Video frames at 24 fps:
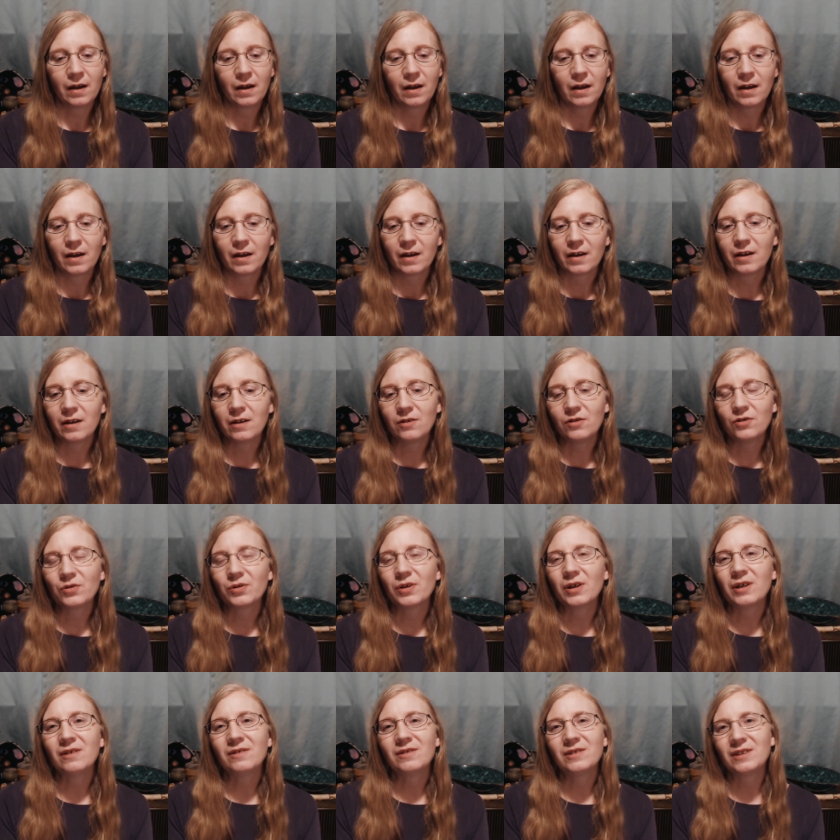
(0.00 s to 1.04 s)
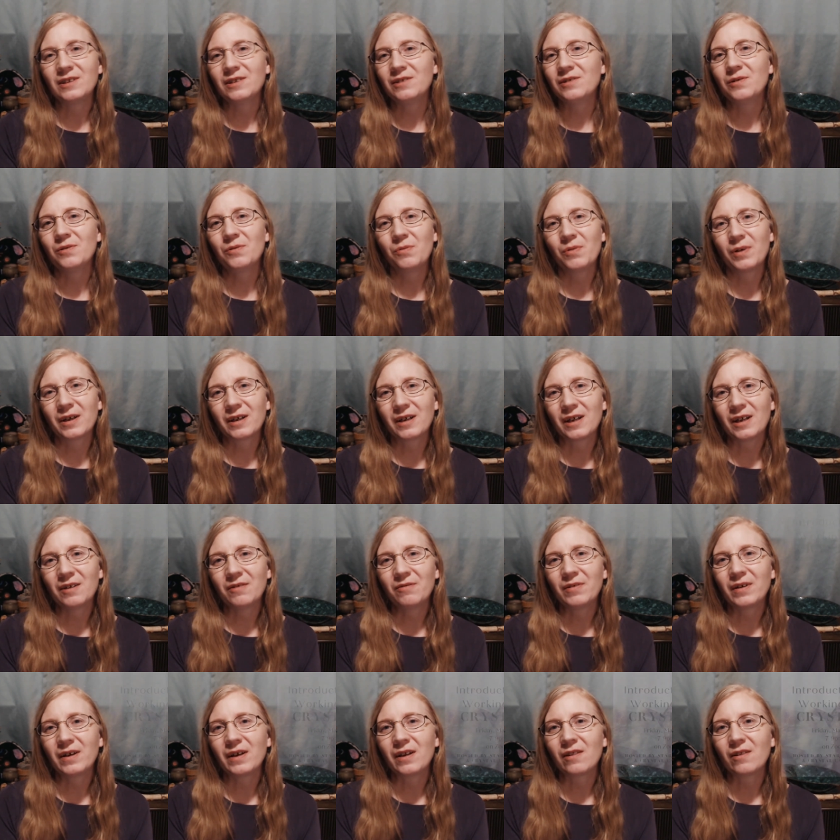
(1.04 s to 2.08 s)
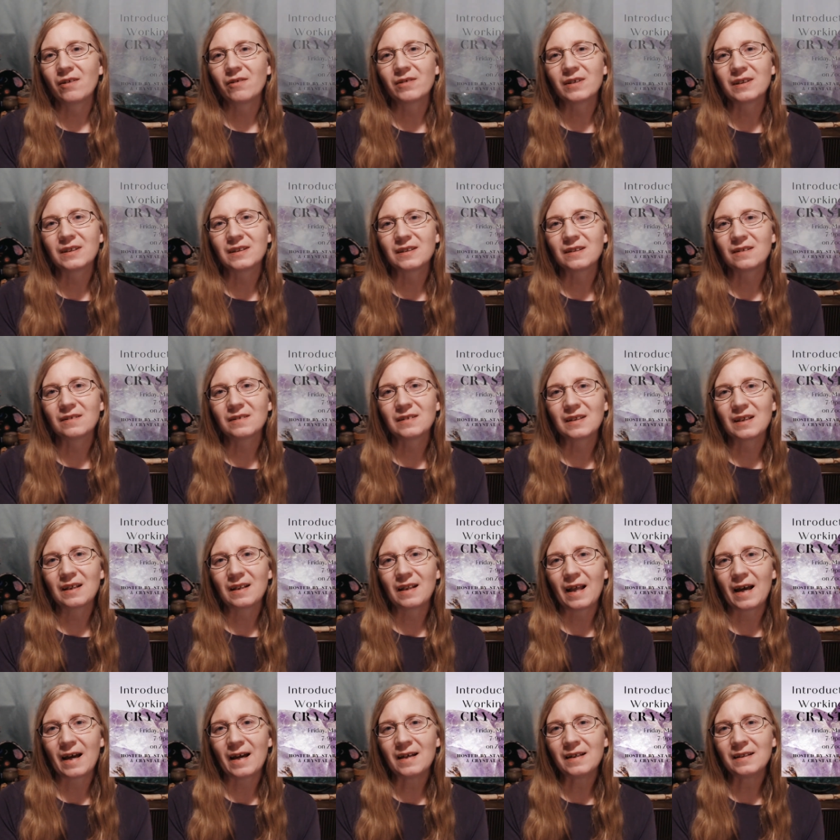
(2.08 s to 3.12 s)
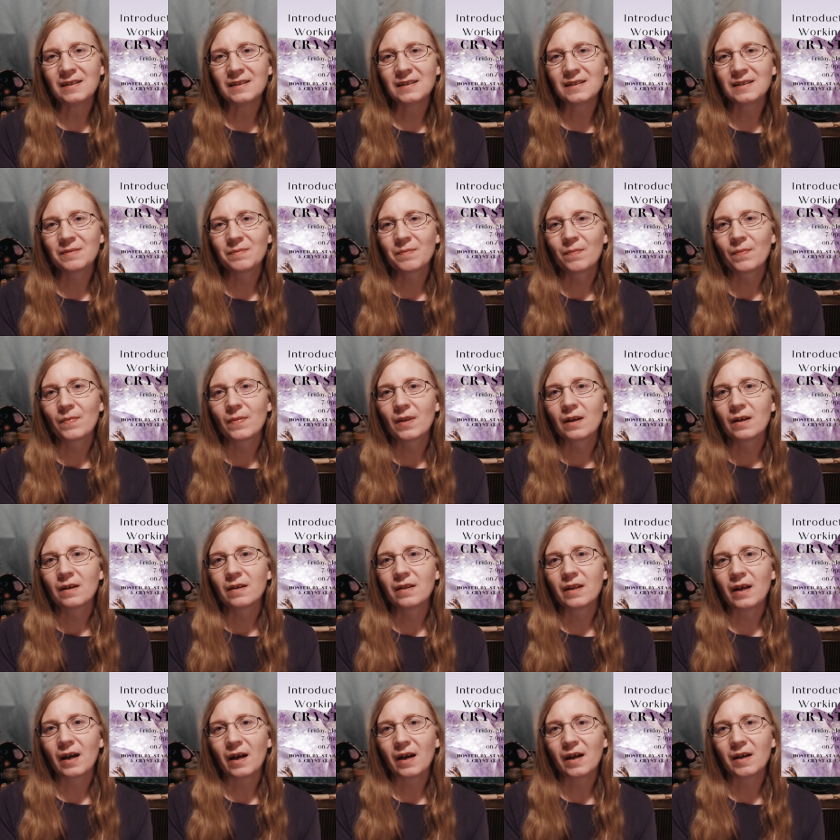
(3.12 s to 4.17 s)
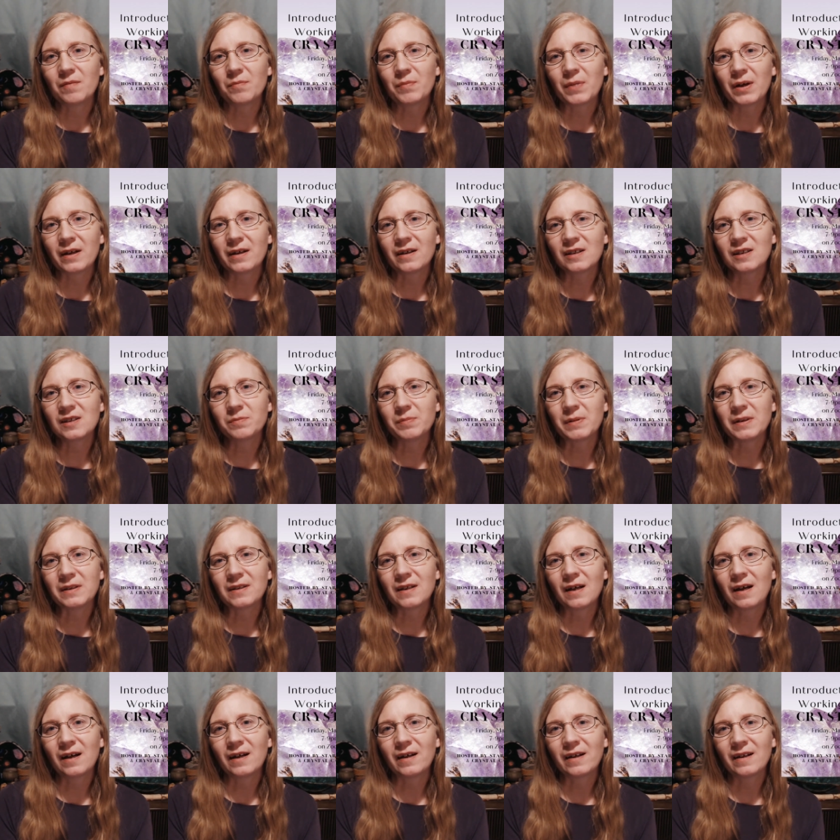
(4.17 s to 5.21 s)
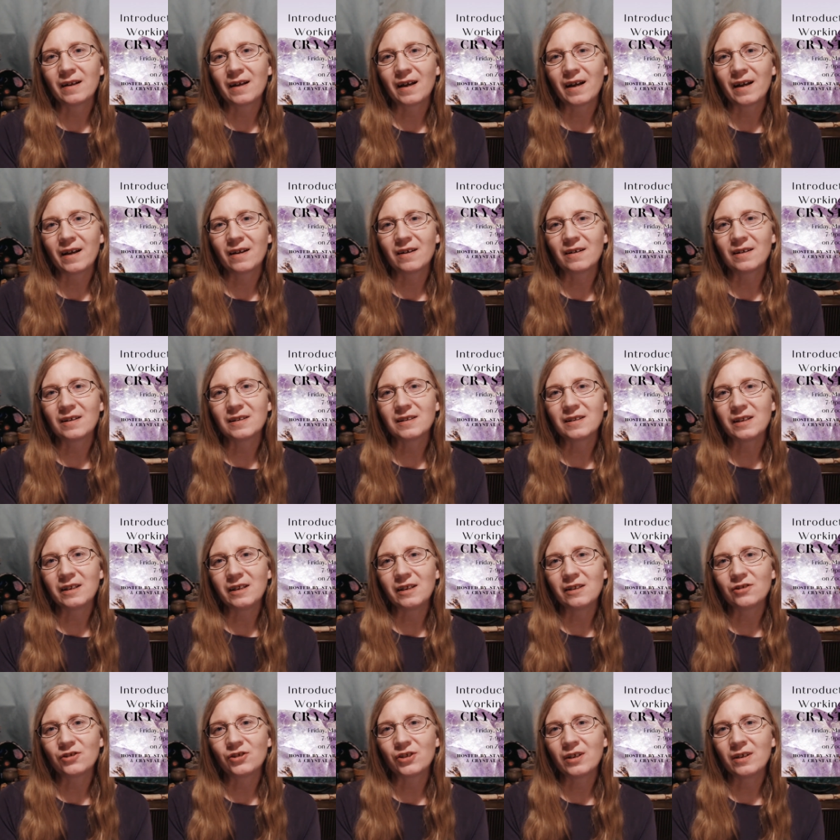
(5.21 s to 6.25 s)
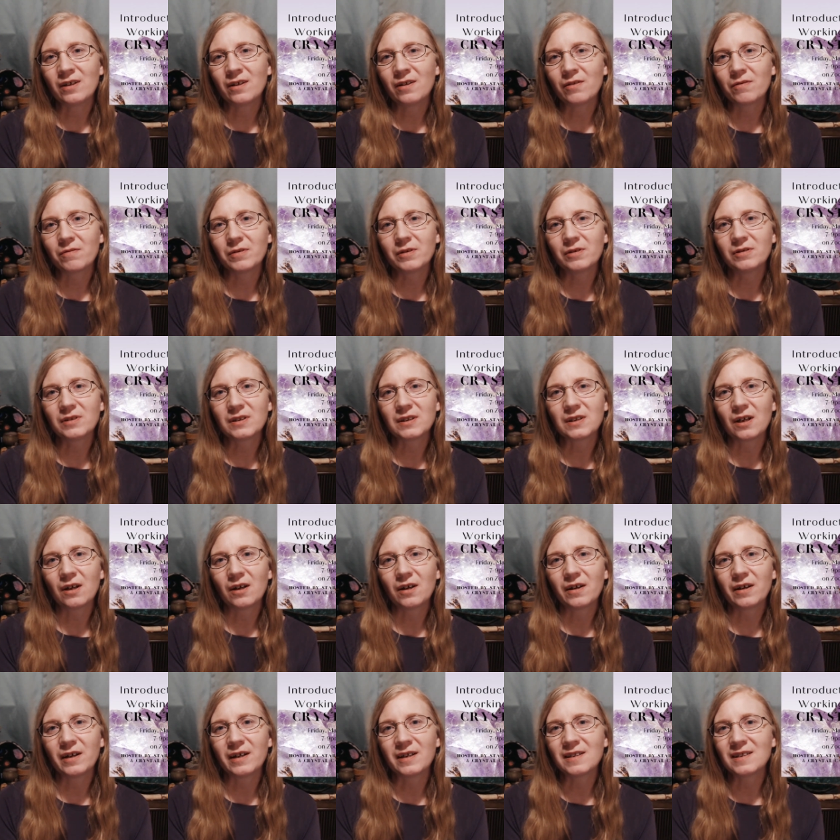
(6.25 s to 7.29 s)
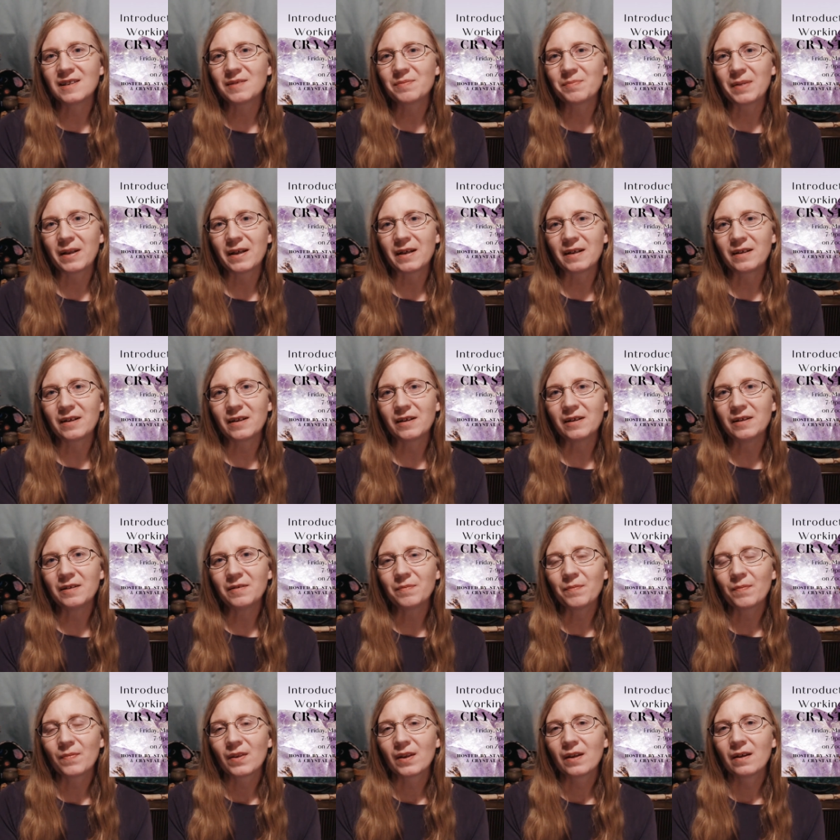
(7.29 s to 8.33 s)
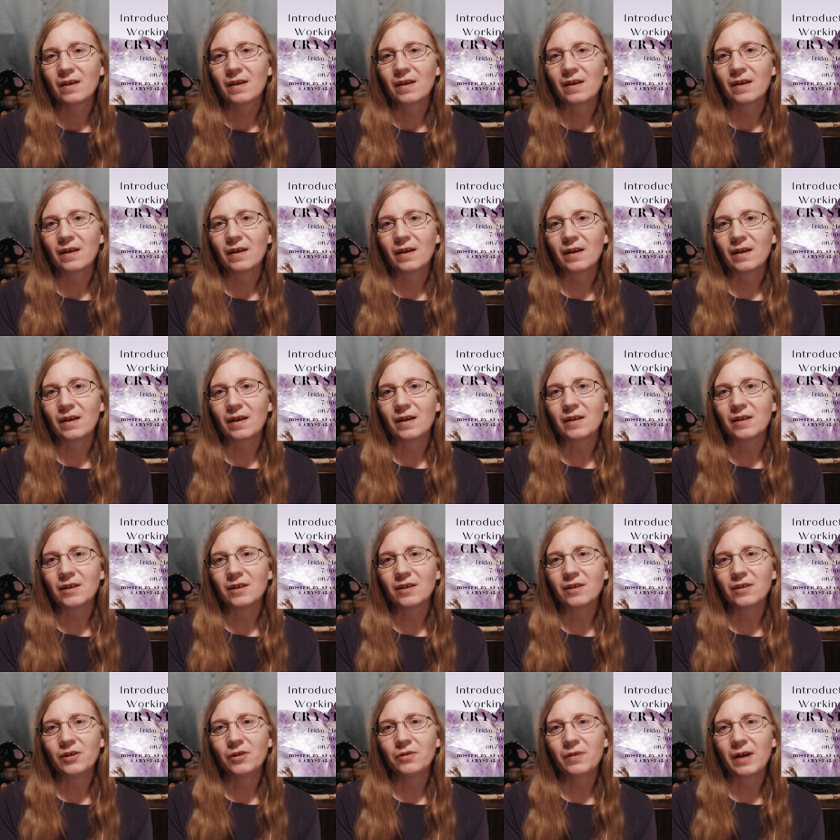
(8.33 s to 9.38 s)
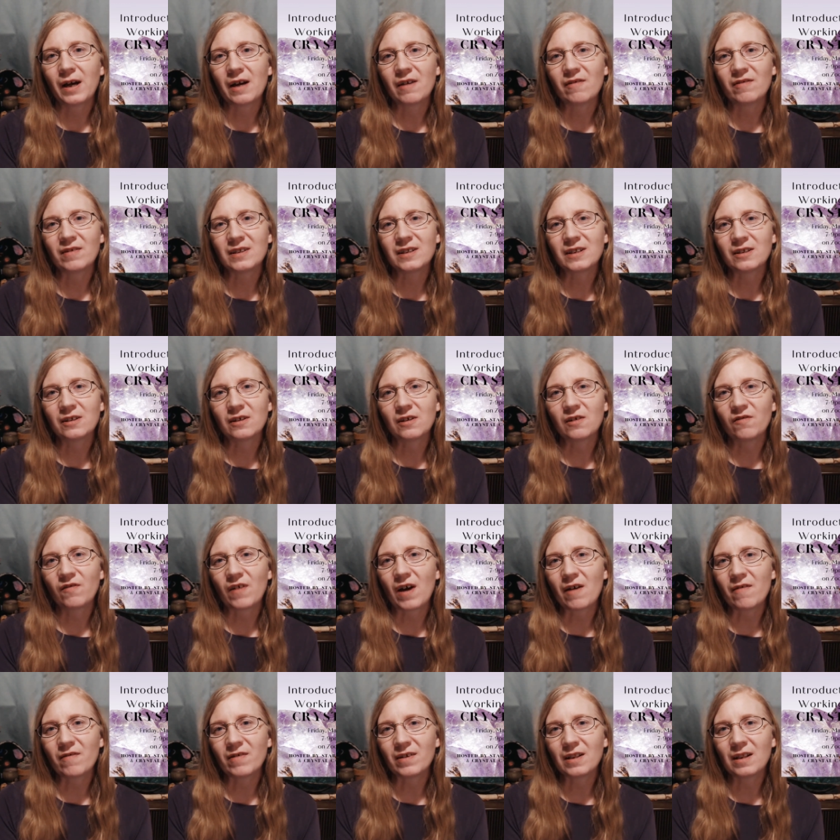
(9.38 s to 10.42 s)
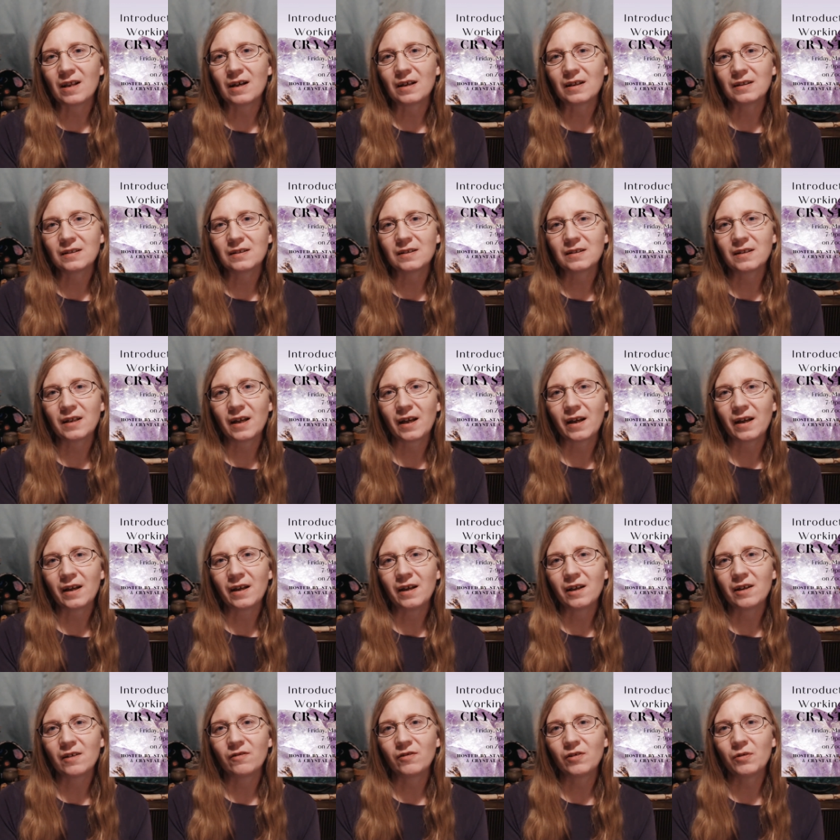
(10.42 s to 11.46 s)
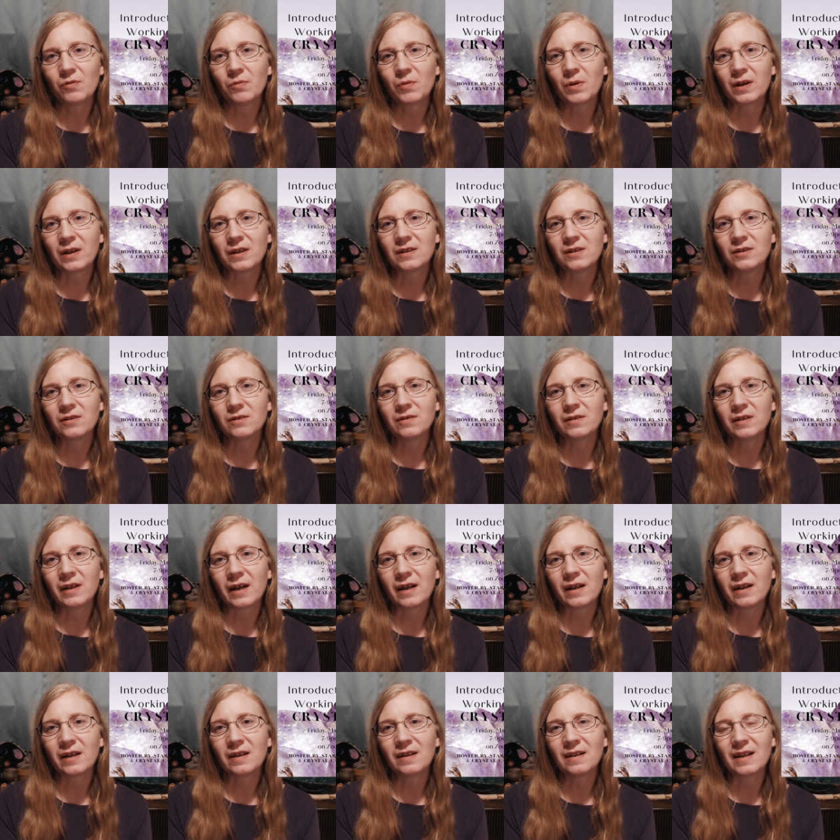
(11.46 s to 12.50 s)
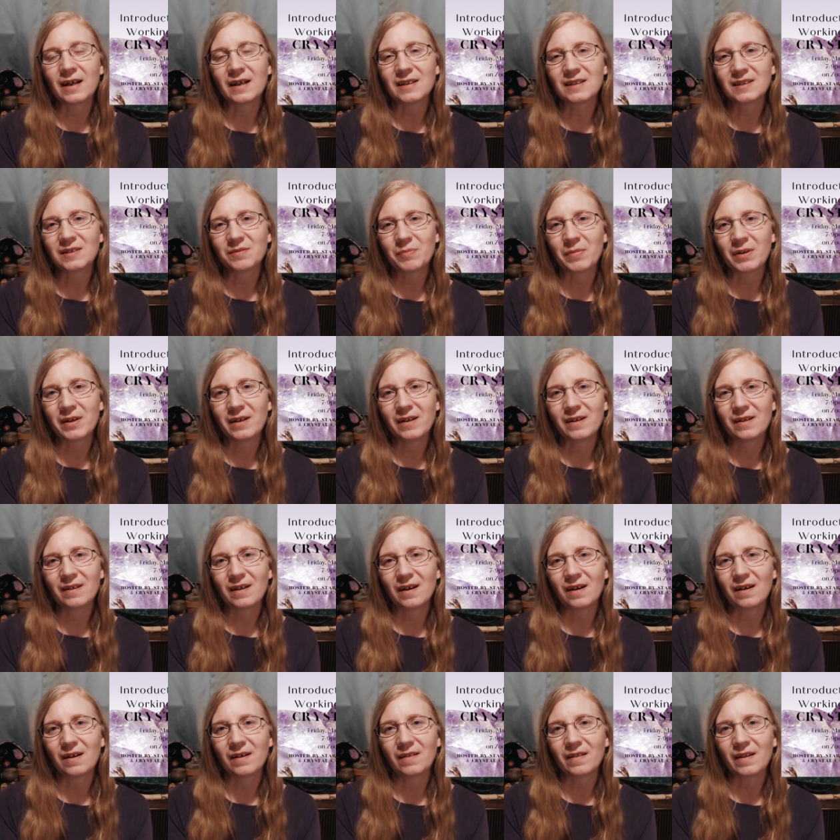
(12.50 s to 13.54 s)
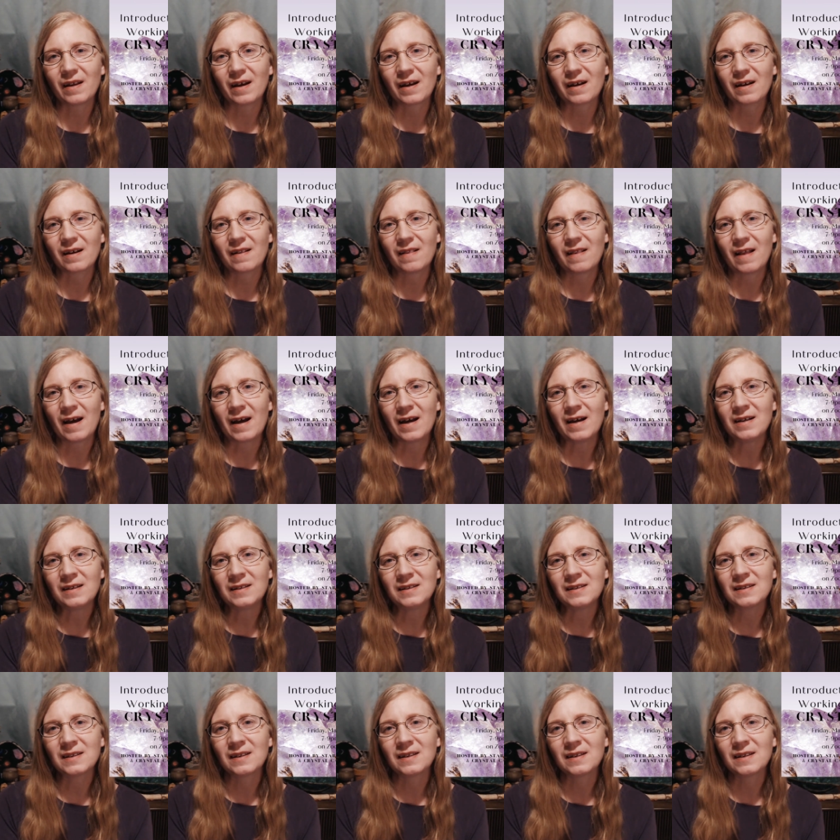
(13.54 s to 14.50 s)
intro to working with crystals class that my husband Todd and I are teaching through Star and Splendor. And you have until 5 o'clock today if you wanted to get in last minute on that class.